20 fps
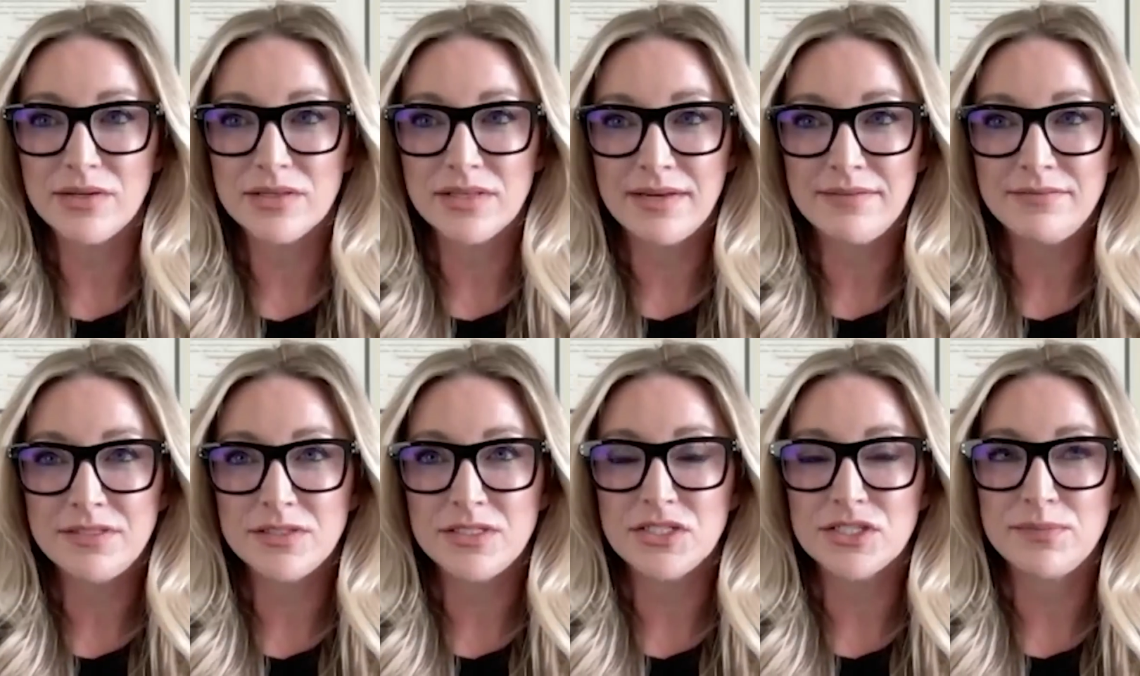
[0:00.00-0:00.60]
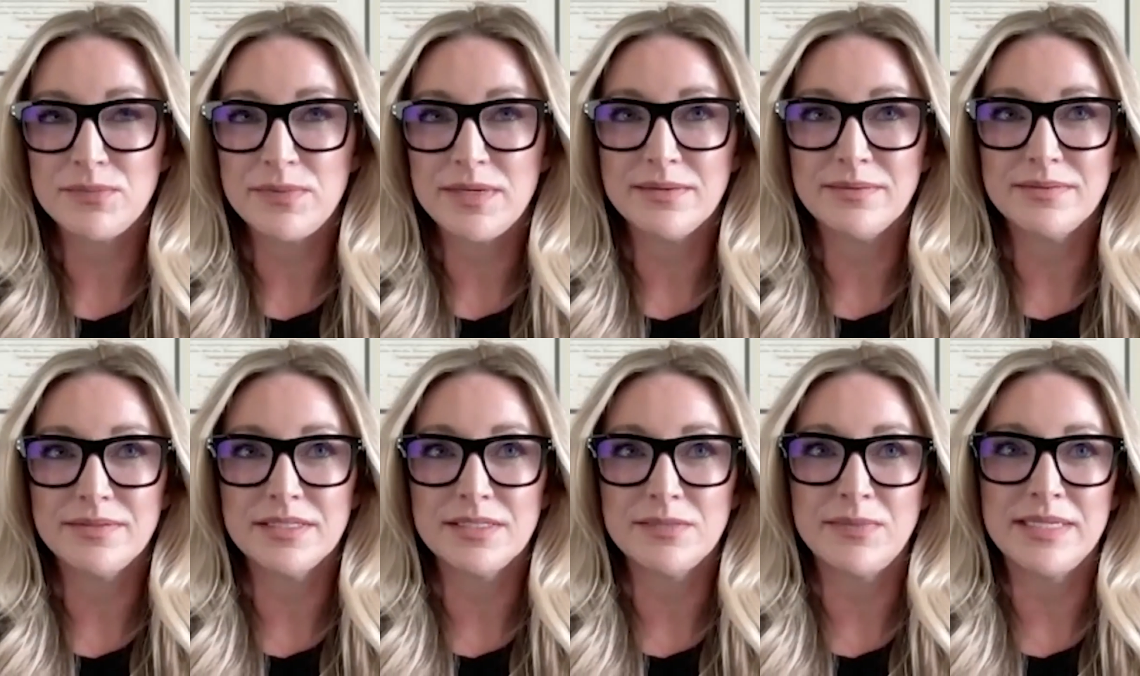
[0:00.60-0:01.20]
love to just be
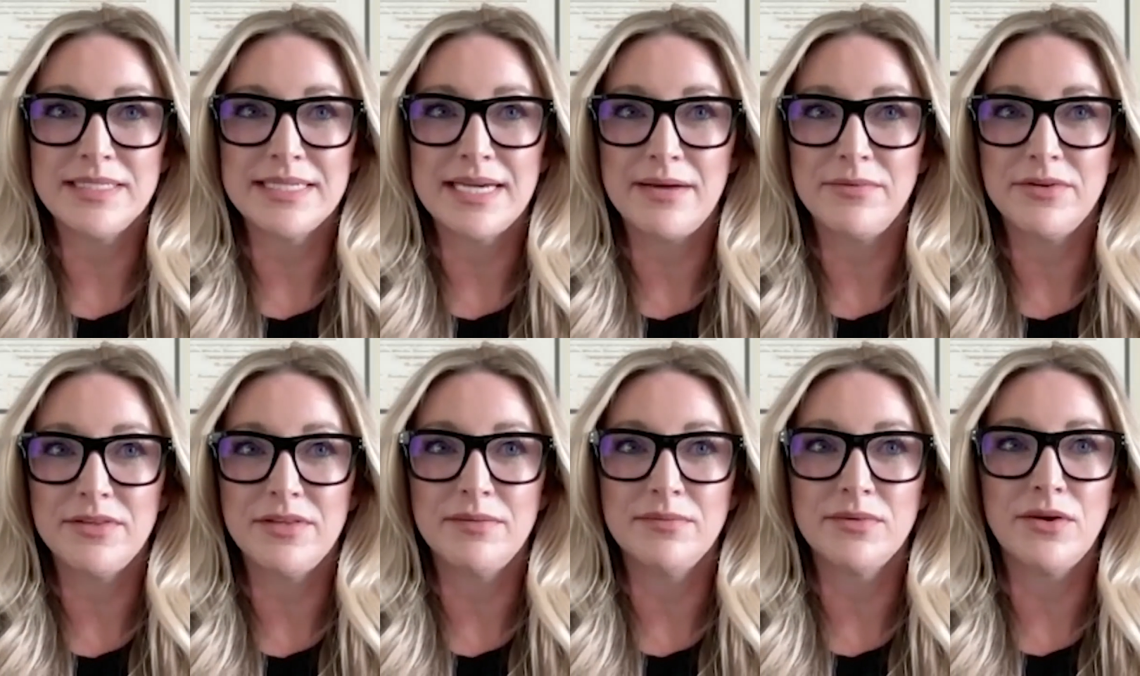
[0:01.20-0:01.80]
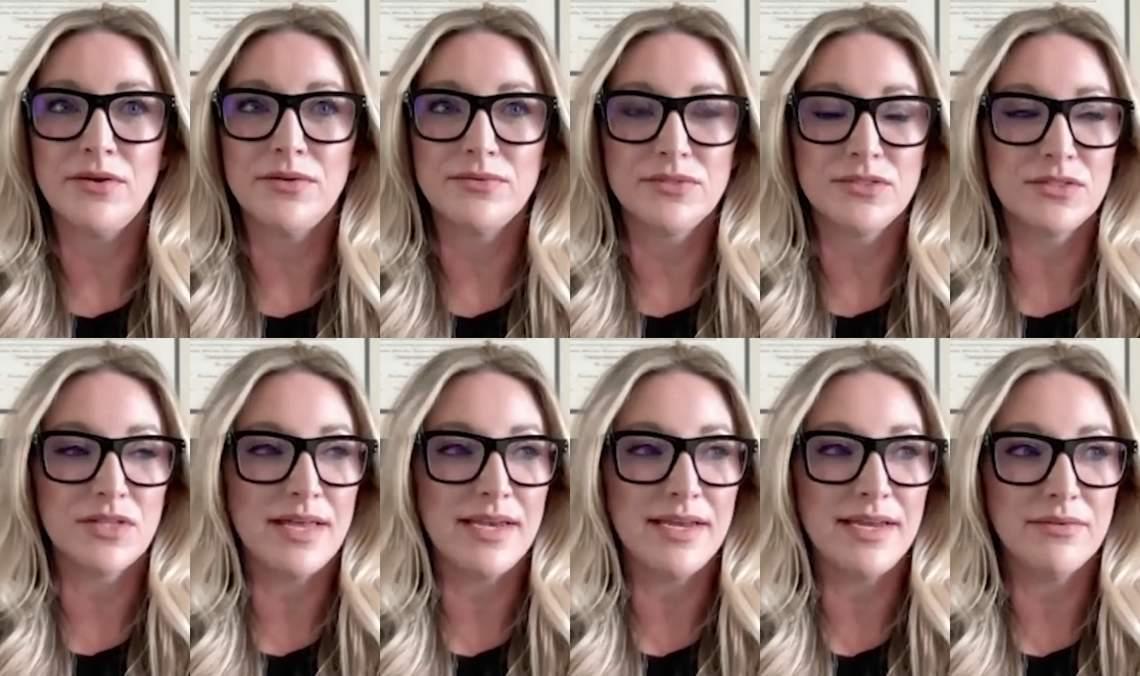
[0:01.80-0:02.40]
able to spend time with them, go
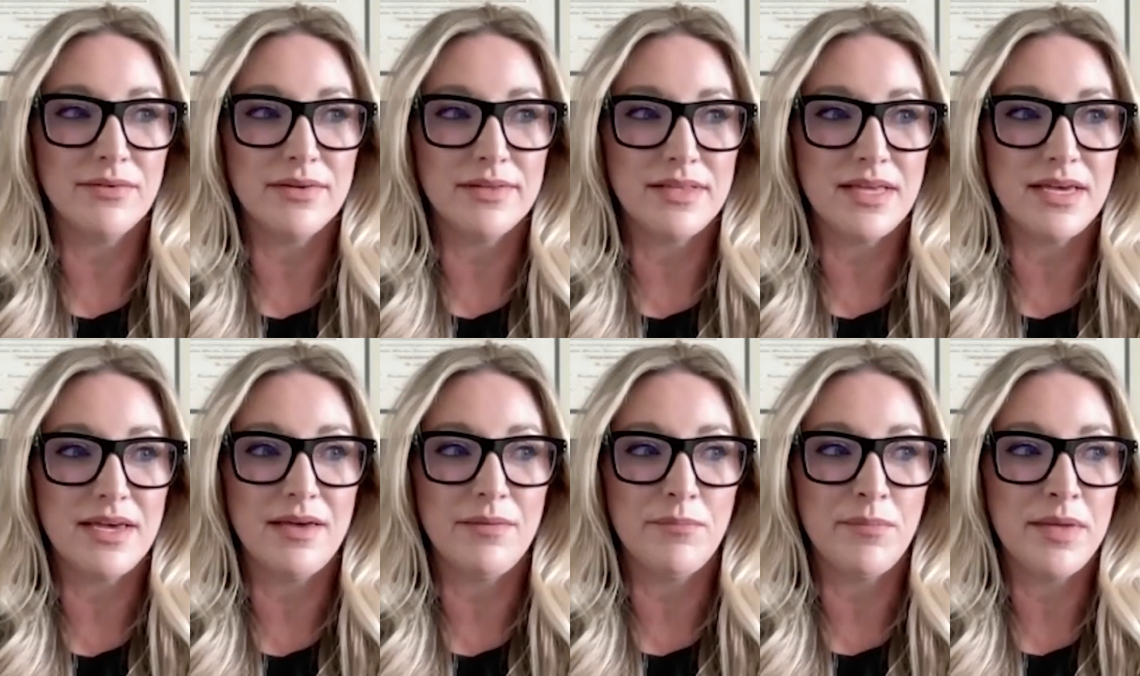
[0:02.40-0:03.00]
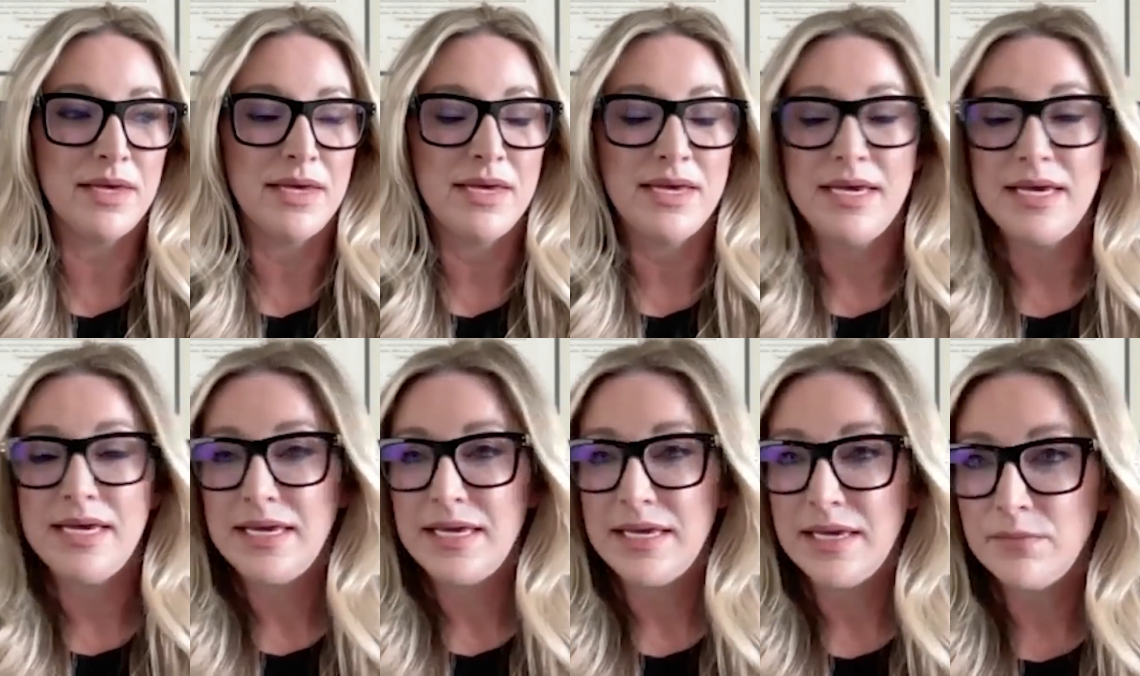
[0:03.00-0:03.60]
sledding with them
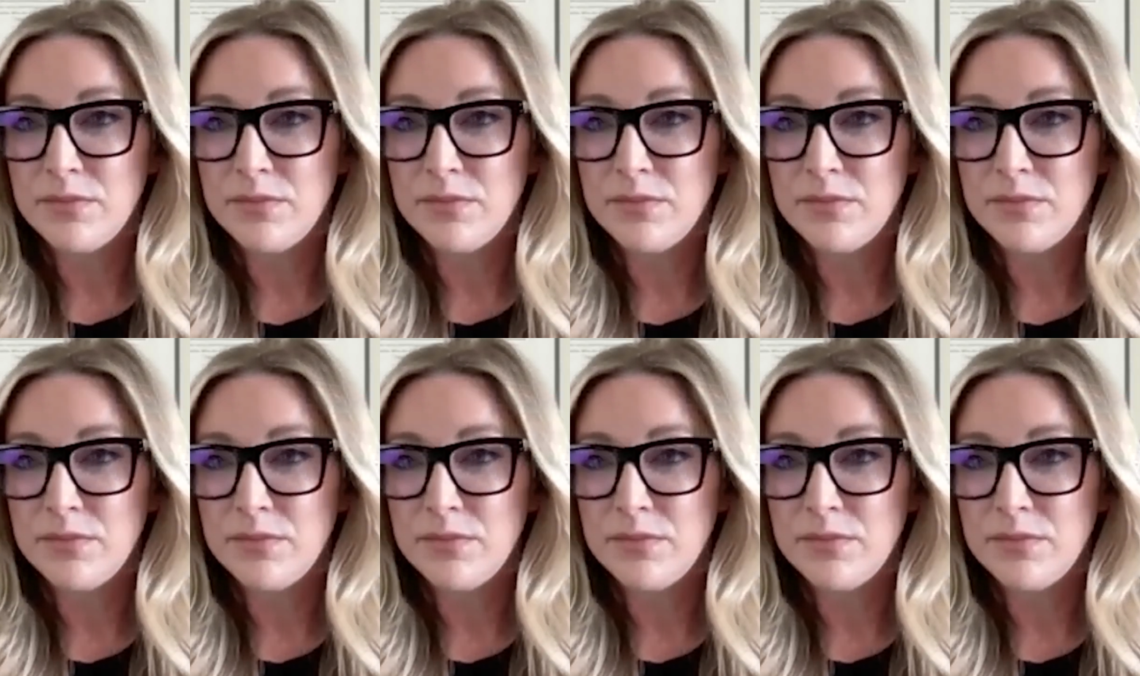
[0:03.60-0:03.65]
in